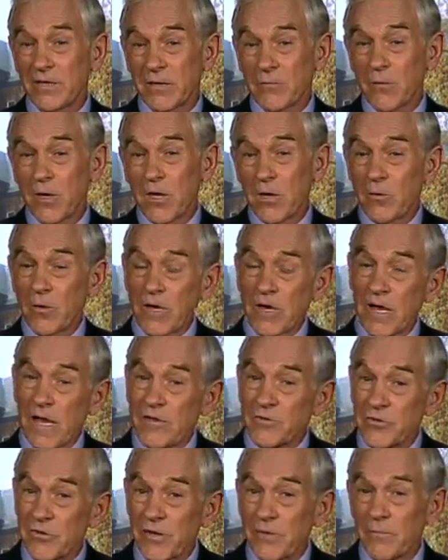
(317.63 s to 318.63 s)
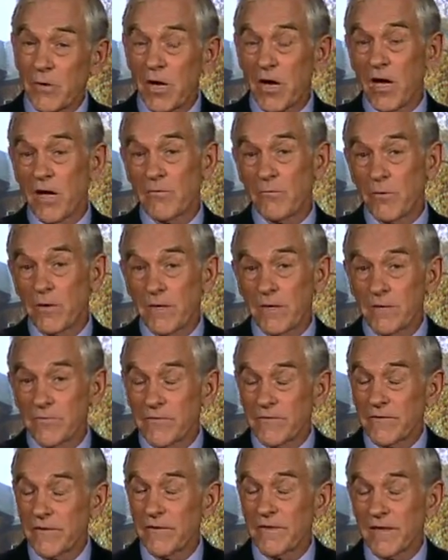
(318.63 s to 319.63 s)
And we ushered him off. We don't
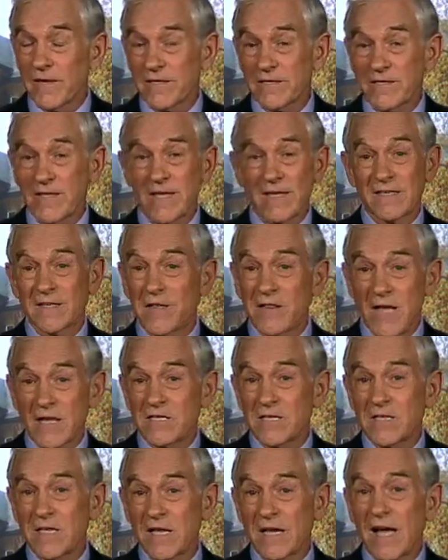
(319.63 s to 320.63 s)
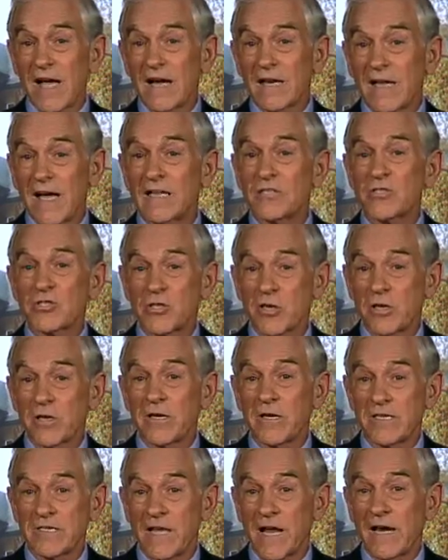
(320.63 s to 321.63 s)
see this. So that's the kind of
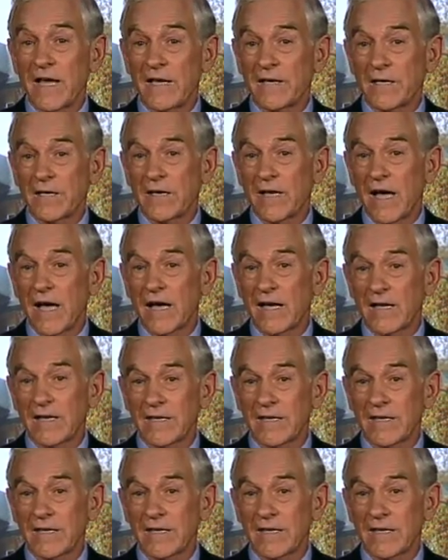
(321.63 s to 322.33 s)
uncertainties that I don't like.